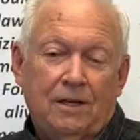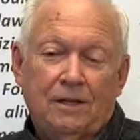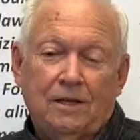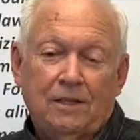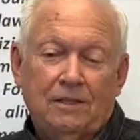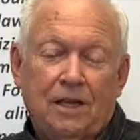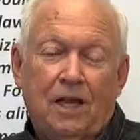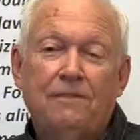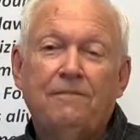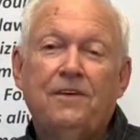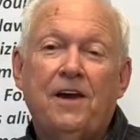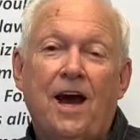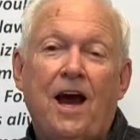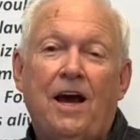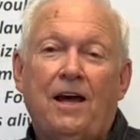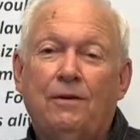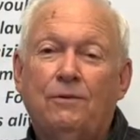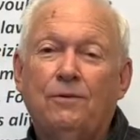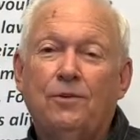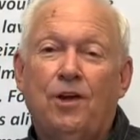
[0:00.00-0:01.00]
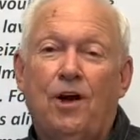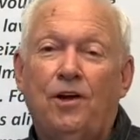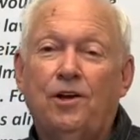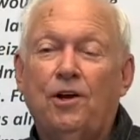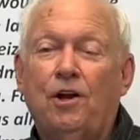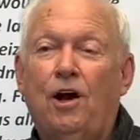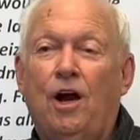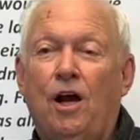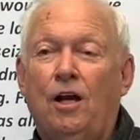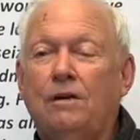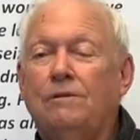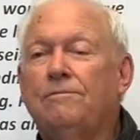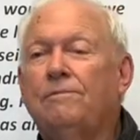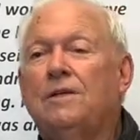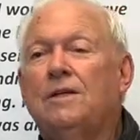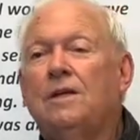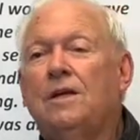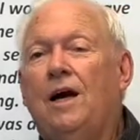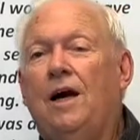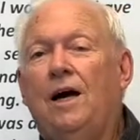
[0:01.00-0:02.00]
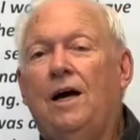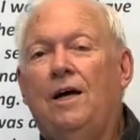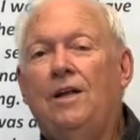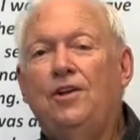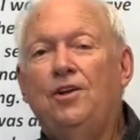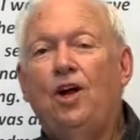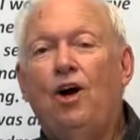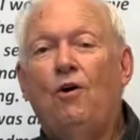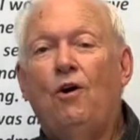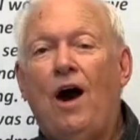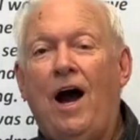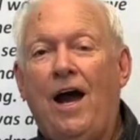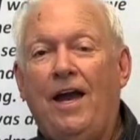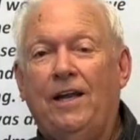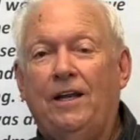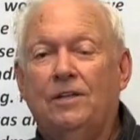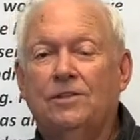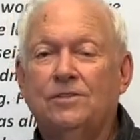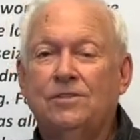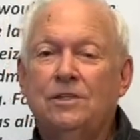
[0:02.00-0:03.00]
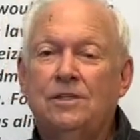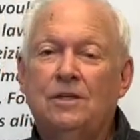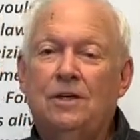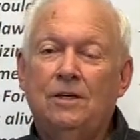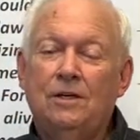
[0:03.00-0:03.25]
Love God with all your heart. No idols.